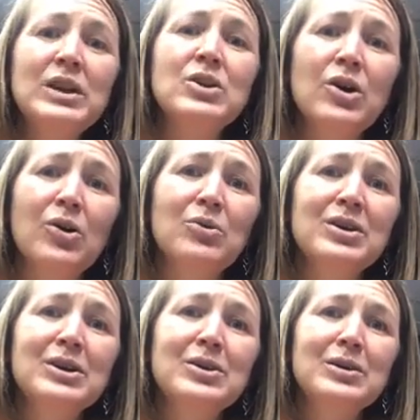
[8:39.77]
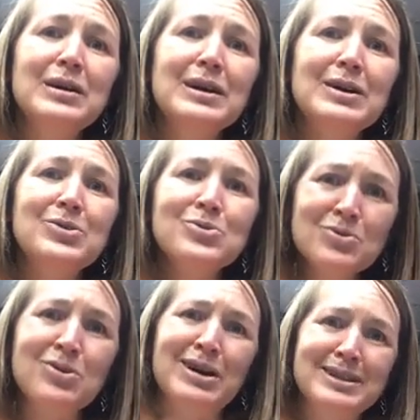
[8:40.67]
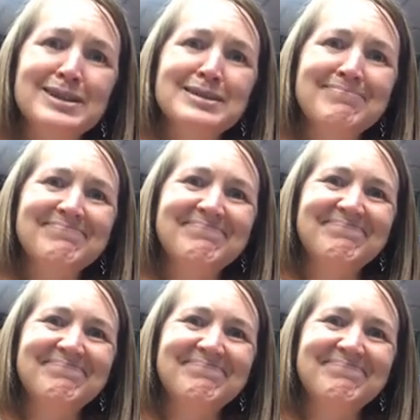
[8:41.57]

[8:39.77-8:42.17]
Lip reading: we know through Christ.